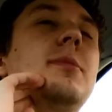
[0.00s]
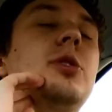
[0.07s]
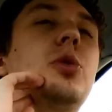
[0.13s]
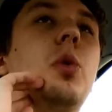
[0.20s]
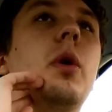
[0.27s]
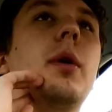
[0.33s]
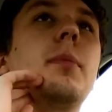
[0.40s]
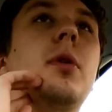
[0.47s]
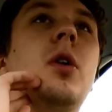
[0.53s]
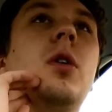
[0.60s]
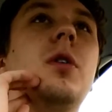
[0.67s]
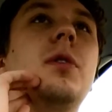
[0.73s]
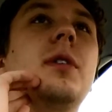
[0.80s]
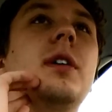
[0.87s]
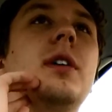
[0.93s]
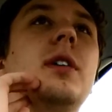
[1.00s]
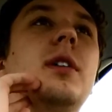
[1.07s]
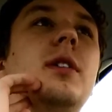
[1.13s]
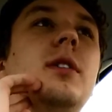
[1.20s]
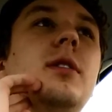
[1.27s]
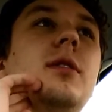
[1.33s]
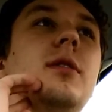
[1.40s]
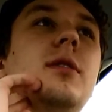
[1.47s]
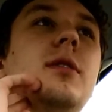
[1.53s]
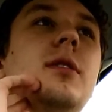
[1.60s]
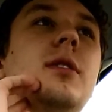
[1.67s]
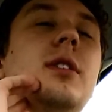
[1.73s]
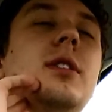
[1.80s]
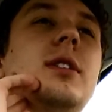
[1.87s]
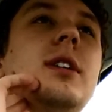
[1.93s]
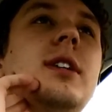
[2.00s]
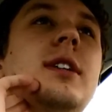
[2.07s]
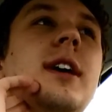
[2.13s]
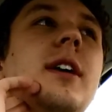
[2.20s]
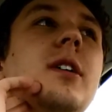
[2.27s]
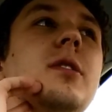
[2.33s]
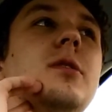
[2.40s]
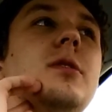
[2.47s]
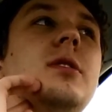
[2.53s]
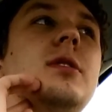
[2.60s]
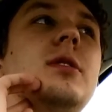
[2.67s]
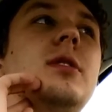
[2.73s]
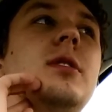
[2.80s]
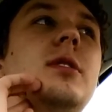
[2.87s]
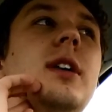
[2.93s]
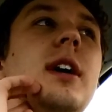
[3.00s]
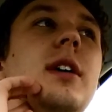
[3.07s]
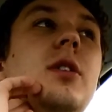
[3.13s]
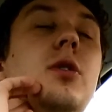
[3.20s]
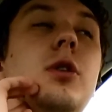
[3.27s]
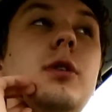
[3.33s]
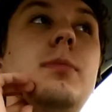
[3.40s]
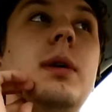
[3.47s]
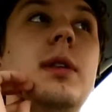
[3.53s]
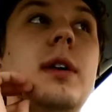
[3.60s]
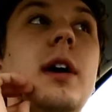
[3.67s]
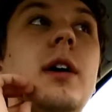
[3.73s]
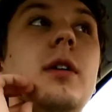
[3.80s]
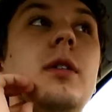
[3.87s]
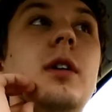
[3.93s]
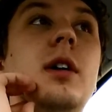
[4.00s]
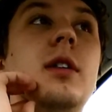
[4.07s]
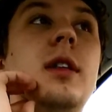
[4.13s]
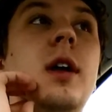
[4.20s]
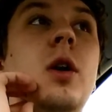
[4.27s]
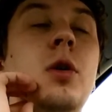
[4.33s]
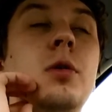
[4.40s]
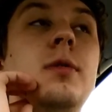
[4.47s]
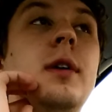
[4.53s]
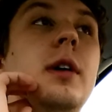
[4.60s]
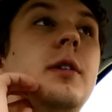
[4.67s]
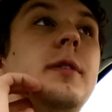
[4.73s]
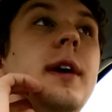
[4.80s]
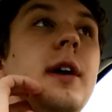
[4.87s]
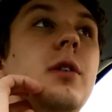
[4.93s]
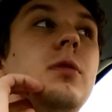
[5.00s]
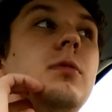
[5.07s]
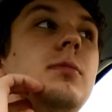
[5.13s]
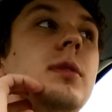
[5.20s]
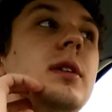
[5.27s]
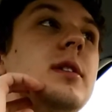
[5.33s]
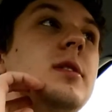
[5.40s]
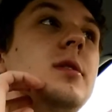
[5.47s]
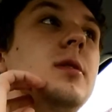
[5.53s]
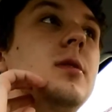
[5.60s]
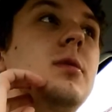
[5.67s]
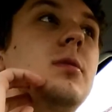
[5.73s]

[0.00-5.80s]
shore up all the details that could be there that aren't there now, because